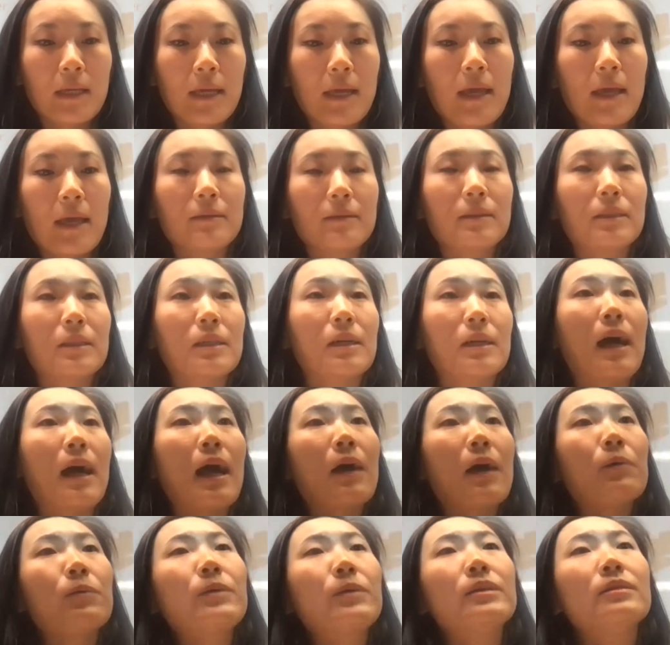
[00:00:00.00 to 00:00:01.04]
And
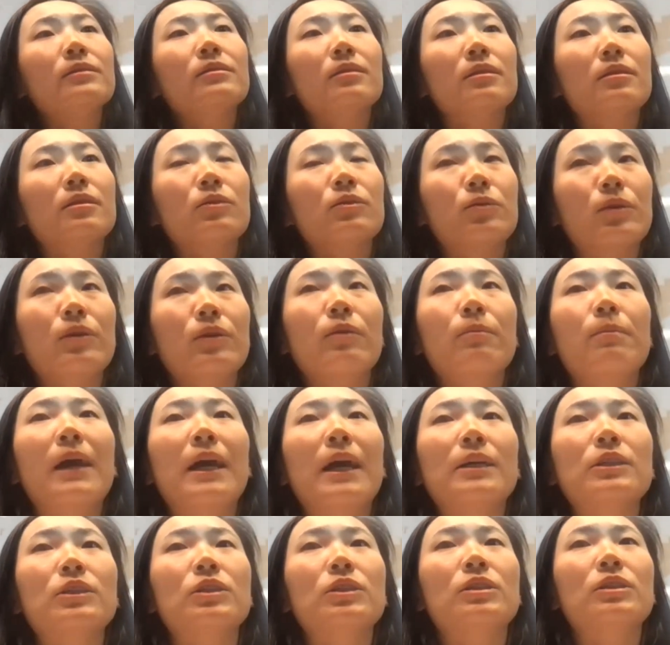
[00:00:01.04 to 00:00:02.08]
our query
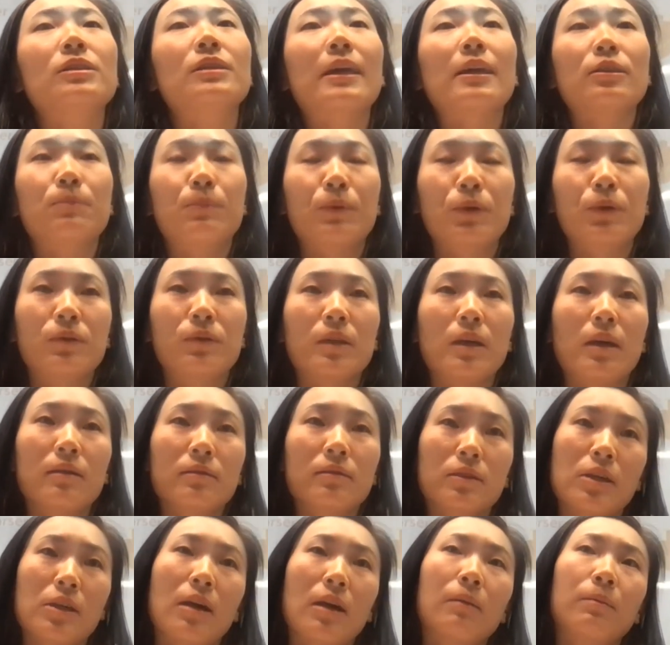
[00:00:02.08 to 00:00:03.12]
parser is built
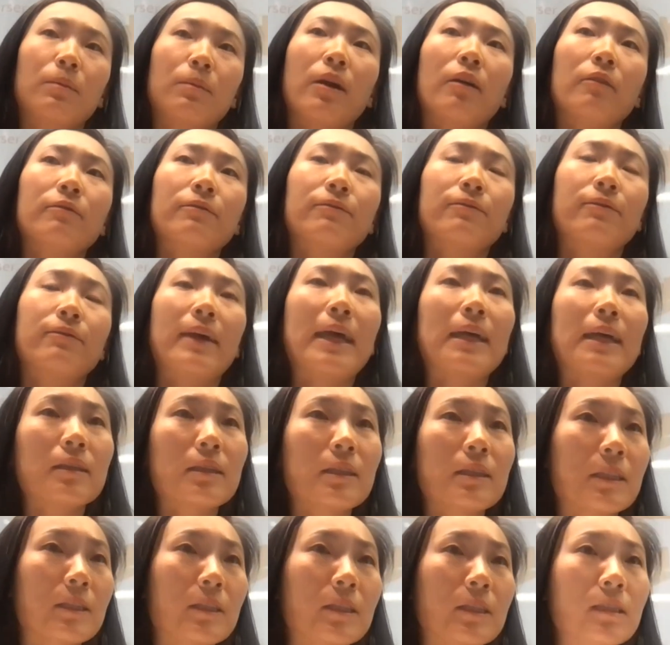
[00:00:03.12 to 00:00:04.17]
on top of
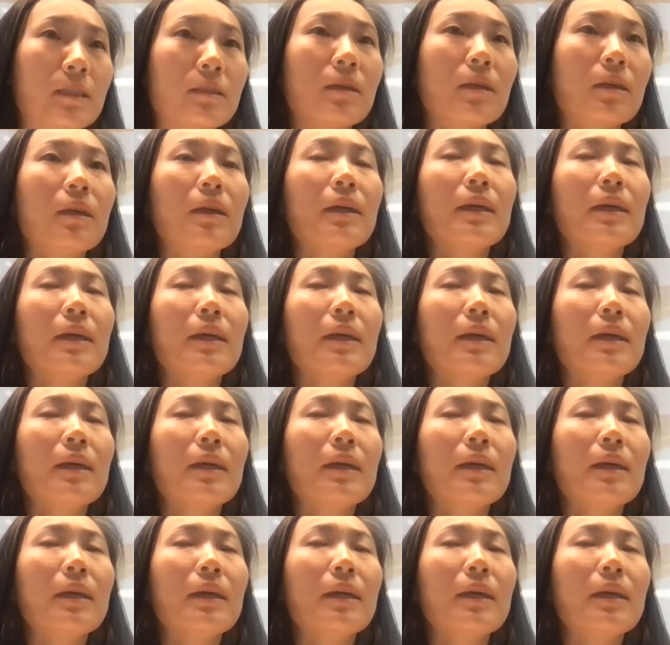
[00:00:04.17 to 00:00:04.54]
ANTLR.